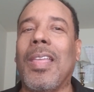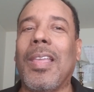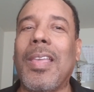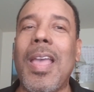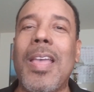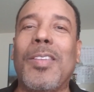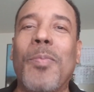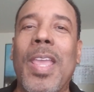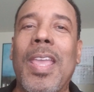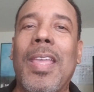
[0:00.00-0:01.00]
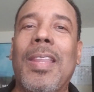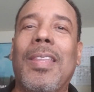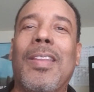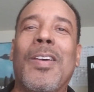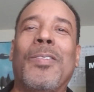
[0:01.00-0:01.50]
Cuz, man,
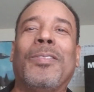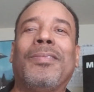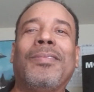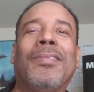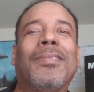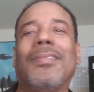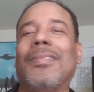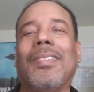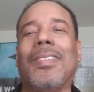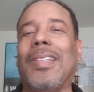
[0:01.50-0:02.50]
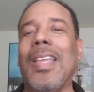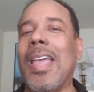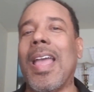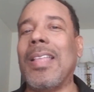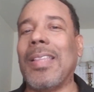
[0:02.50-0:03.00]
you know. Yeah,
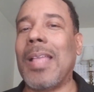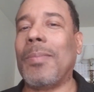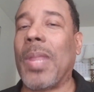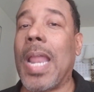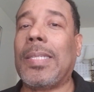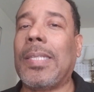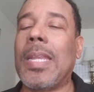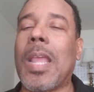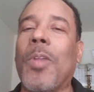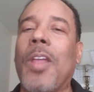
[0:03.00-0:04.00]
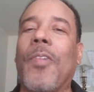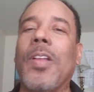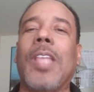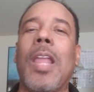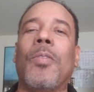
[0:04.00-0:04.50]
I, I, but I said that when I
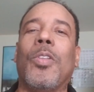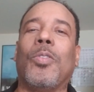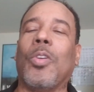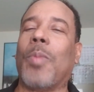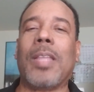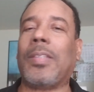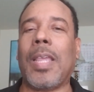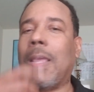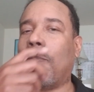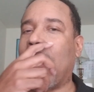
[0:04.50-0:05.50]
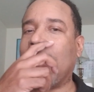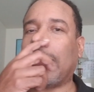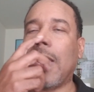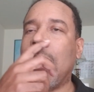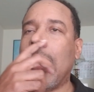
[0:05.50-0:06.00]
first got on YouTube. I said,
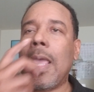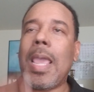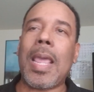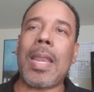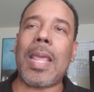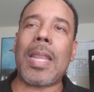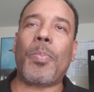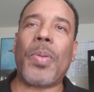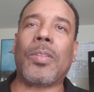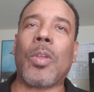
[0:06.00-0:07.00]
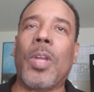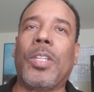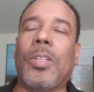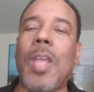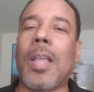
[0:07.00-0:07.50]
minus, and it depends on
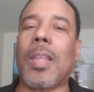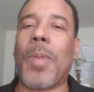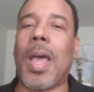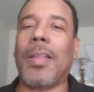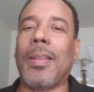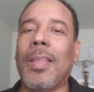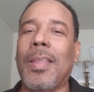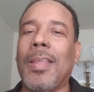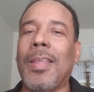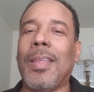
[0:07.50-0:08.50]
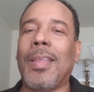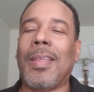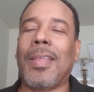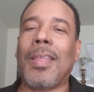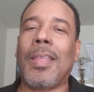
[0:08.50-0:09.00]
what you're talking about.
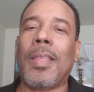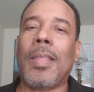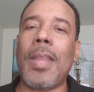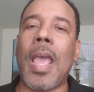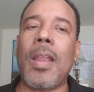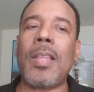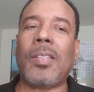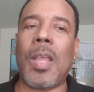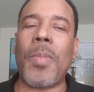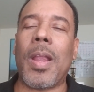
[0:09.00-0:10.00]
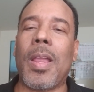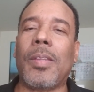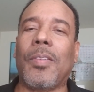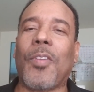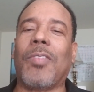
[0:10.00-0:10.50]
Now, there's some
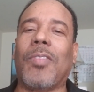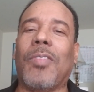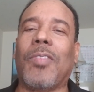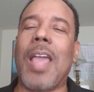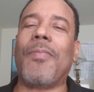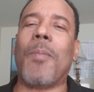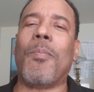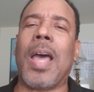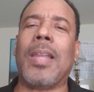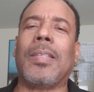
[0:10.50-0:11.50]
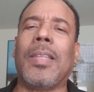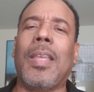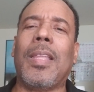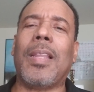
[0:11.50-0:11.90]
areas, of course, of life I'm modest in.